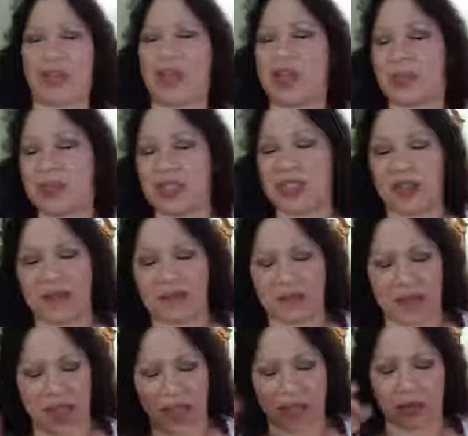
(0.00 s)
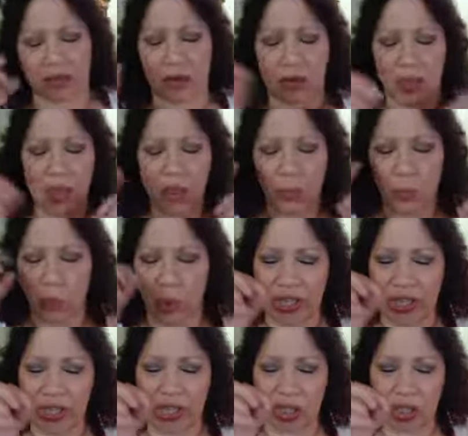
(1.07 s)
They're making me say factor,
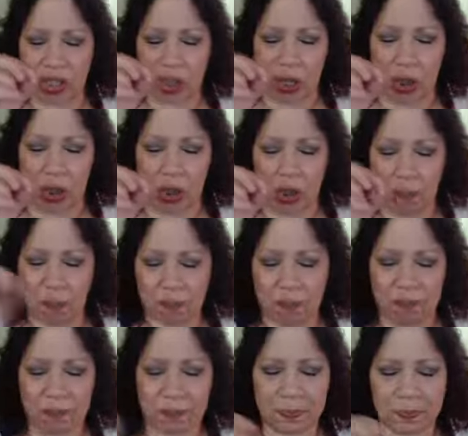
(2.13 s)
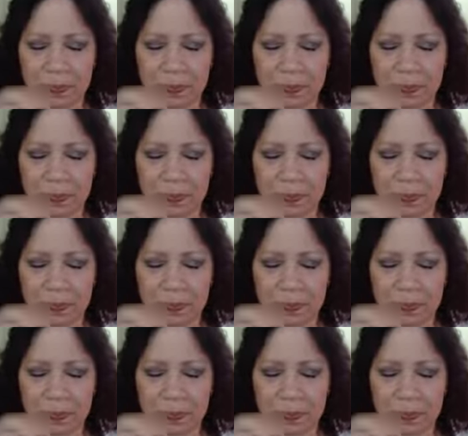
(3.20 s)
which oh